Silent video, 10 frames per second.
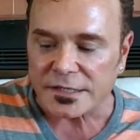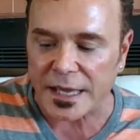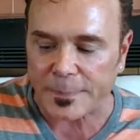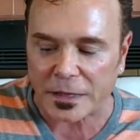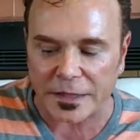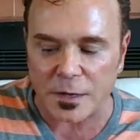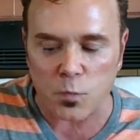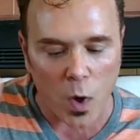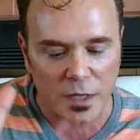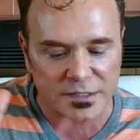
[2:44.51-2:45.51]
typically
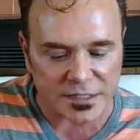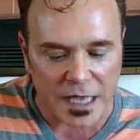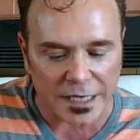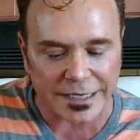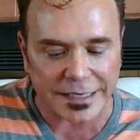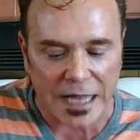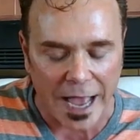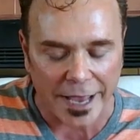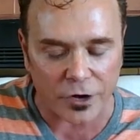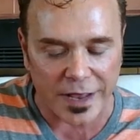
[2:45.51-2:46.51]
one studied in
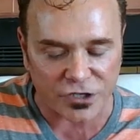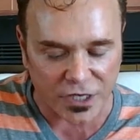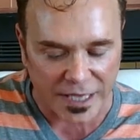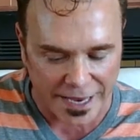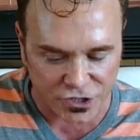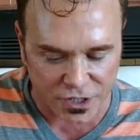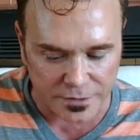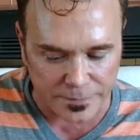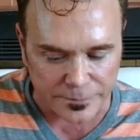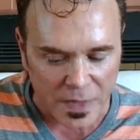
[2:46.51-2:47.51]
higher
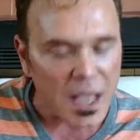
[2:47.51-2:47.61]
education,